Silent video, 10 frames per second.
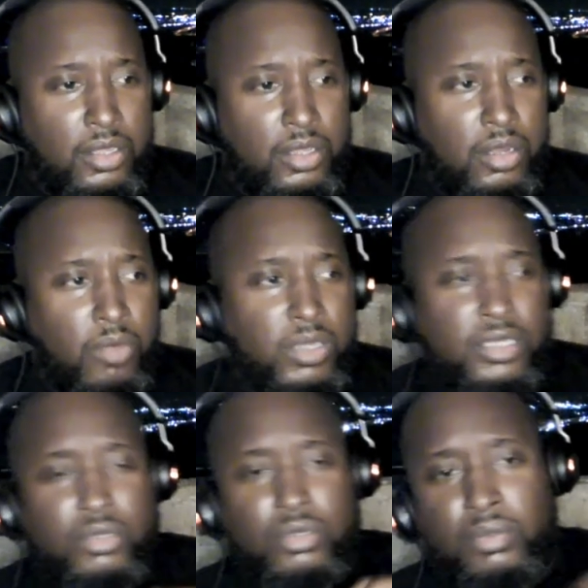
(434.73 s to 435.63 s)
you know, we
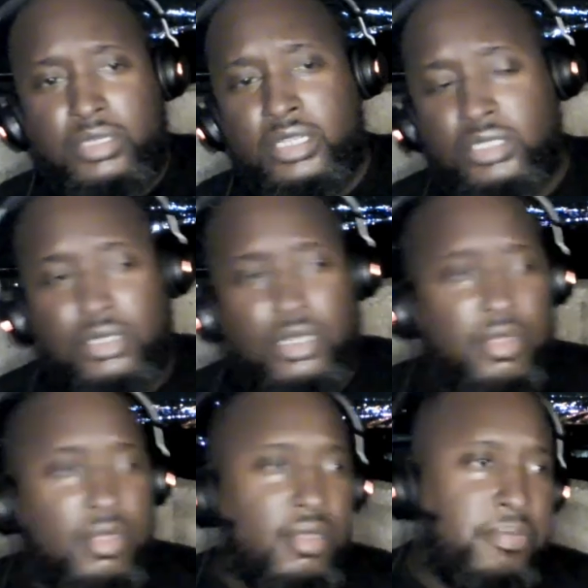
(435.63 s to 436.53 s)
could dish
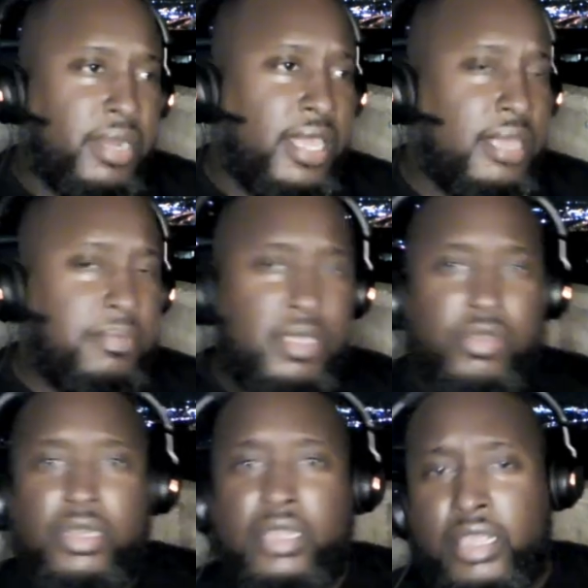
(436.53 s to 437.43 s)
blame
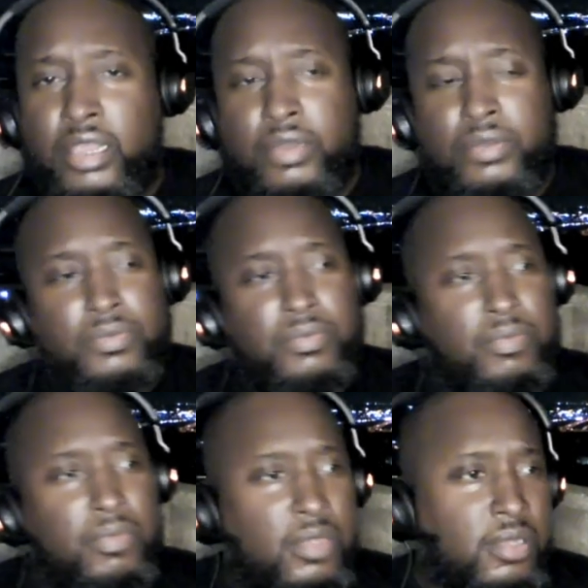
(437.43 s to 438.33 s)
here and there.
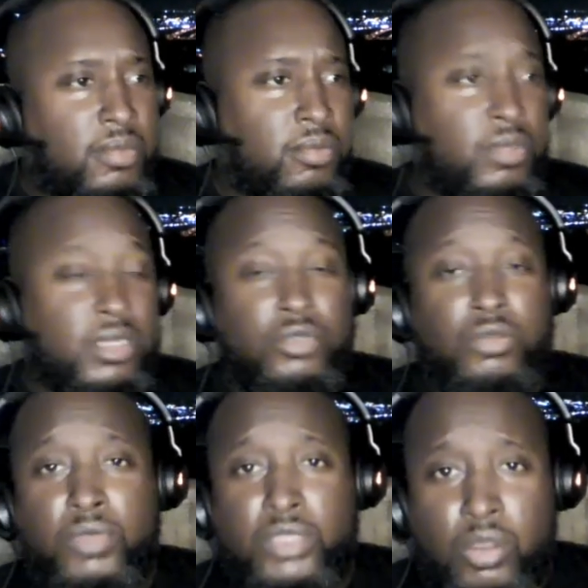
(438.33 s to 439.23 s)
We could
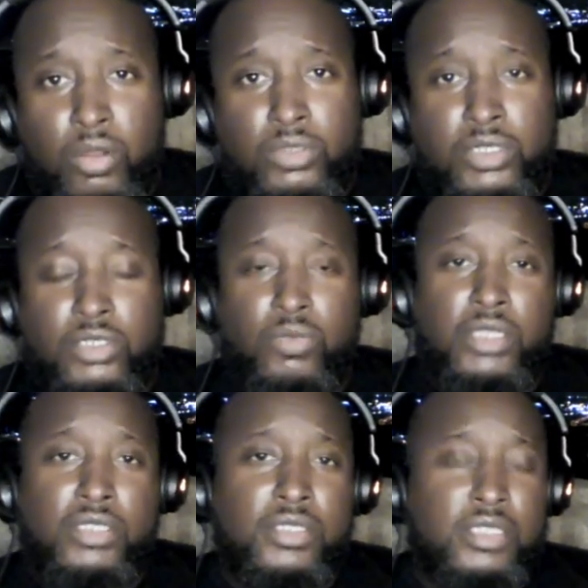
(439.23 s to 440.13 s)
do it with our own
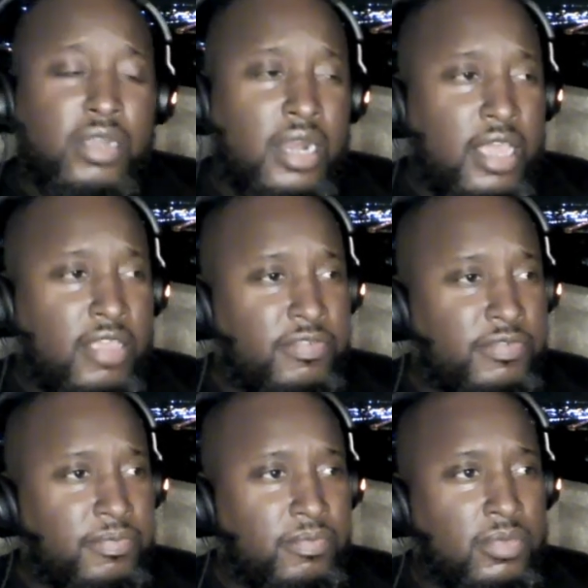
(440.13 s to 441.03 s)
situations in our
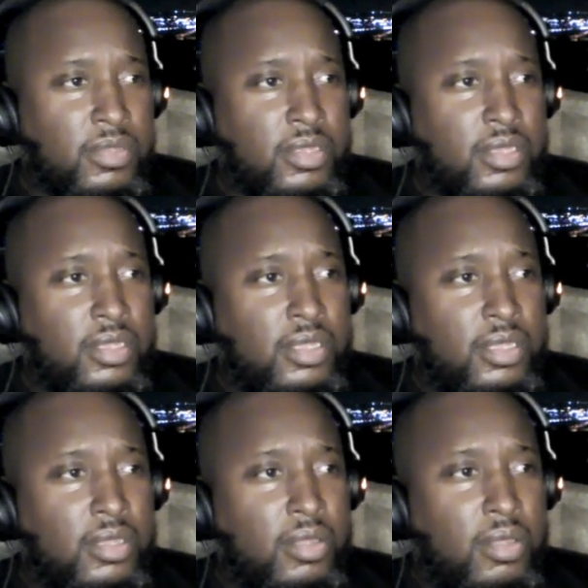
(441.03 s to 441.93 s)
life.
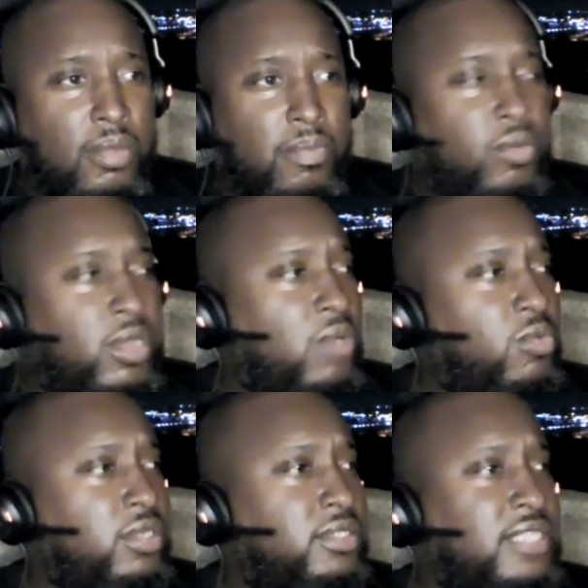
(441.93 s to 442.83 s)
But what I
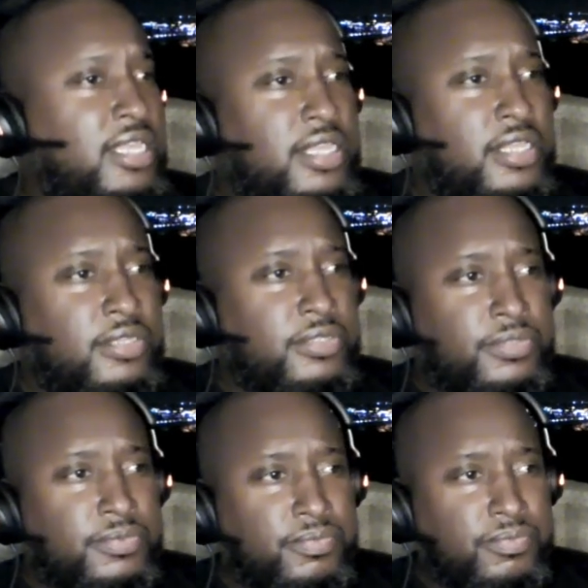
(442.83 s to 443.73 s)
want to say is,